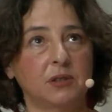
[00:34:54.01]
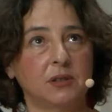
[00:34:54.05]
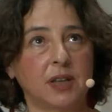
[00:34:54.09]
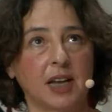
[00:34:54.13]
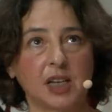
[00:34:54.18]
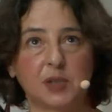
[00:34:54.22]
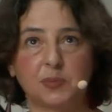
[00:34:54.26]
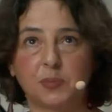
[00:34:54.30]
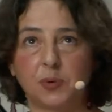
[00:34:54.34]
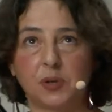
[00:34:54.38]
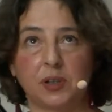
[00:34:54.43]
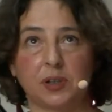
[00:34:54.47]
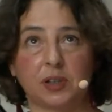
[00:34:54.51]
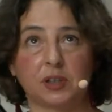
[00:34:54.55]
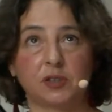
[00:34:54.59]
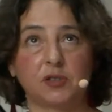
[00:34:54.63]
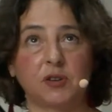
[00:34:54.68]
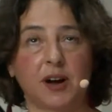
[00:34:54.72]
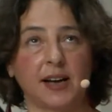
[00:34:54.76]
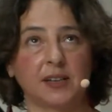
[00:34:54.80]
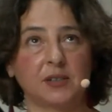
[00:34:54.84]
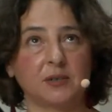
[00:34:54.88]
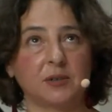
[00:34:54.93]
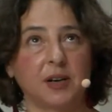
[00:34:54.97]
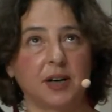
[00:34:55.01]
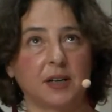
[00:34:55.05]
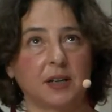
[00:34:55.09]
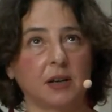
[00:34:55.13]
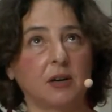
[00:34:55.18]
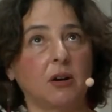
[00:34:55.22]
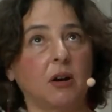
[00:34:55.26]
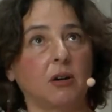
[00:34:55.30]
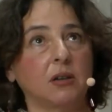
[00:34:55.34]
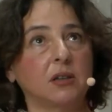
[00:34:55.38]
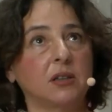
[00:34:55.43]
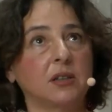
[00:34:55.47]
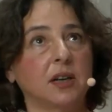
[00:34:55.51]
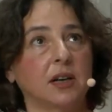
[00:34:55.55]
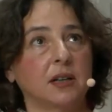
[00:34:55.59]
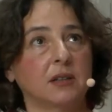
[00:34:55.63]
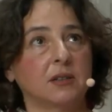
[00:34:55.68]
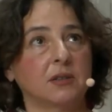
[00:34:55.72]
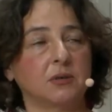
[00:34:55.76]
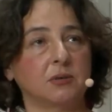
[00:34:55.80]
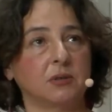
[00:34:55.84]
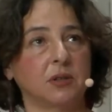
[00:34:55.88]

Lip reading: desperately trying to get a contact to